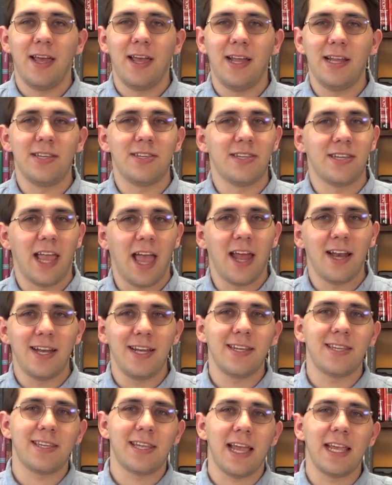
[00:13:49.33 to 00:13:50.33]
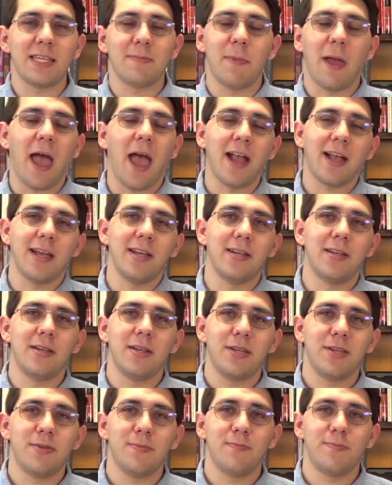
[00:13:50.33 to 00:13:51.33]
Instead, he stays back and
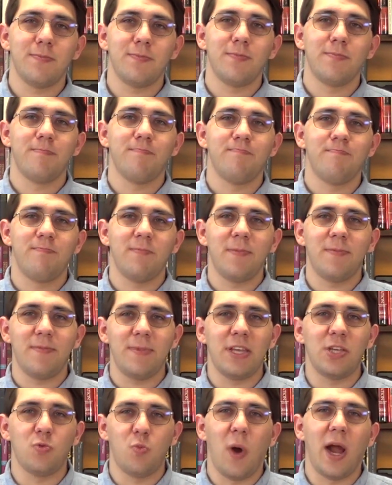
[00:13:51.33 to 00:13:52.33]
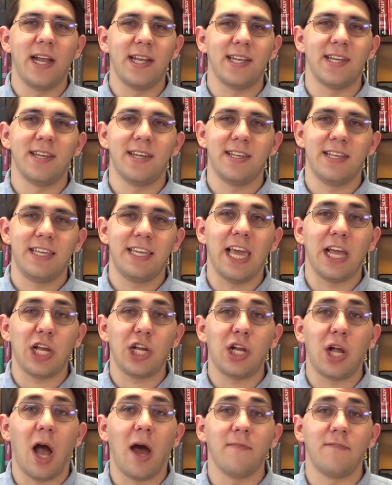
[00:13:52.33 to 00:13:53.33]
he's waiting to
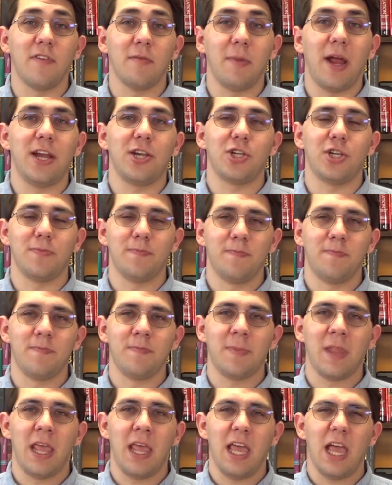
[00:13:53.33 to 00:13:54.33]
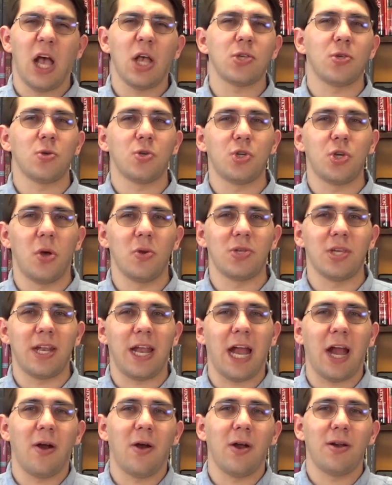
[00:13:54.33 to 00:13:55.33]
get confirmation. It also shows that
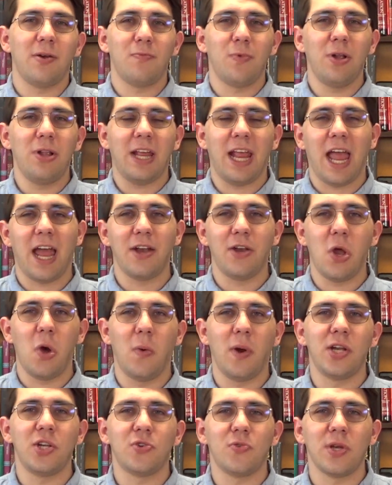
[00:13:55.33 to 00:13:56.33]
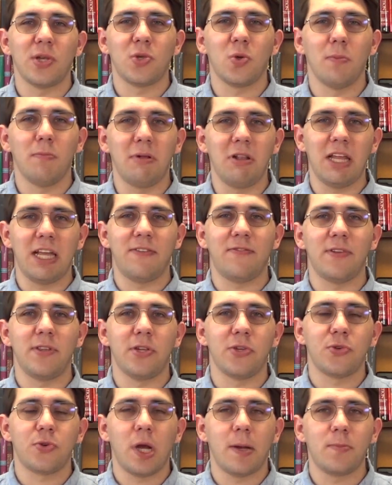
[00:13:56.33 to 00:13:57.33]
Herod really had no interest or belief in
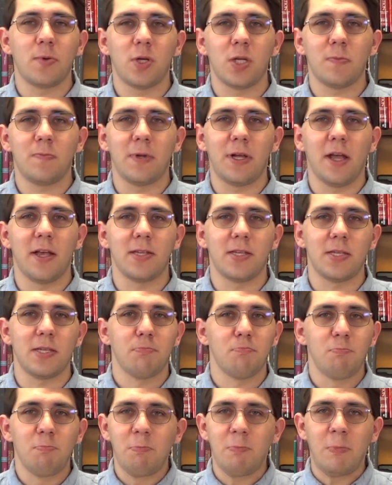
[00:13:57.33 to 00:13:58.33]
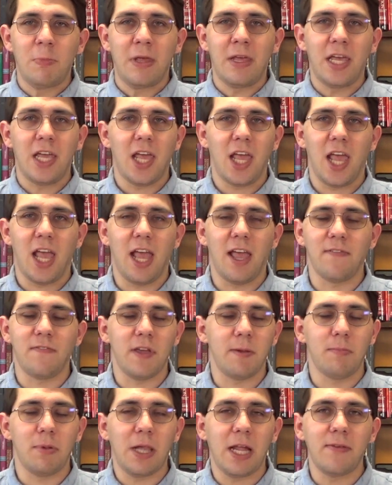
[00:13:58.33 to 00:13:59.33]
the scriptures, because if
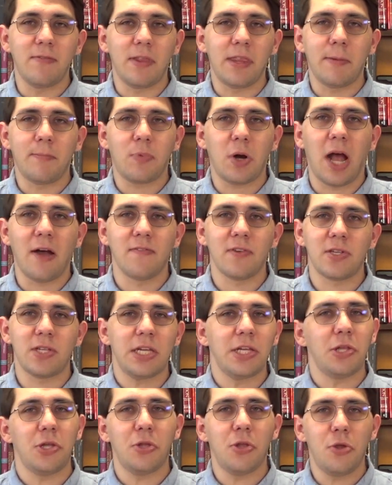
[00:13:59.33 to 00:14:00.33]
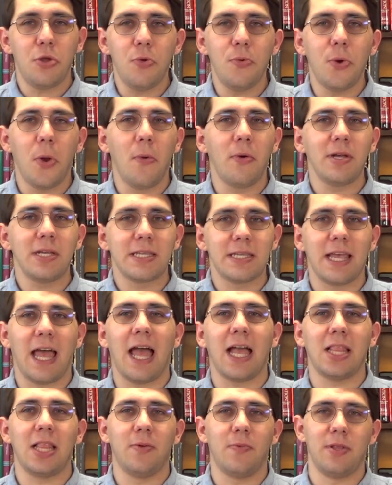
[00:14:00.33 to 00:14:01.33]
he believed in the prophecy, then you know
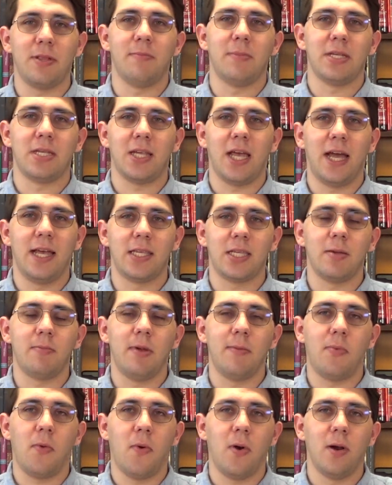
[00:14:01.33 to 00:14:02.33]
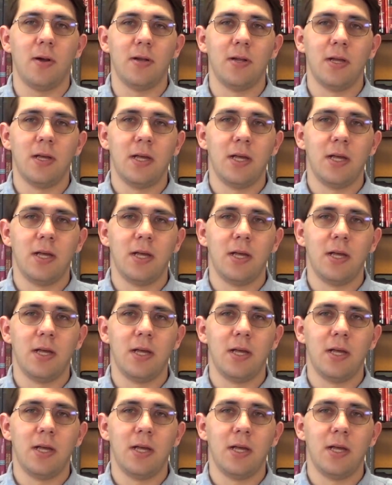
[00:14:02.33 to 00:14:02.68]
exactly where the Messiah is going to be born.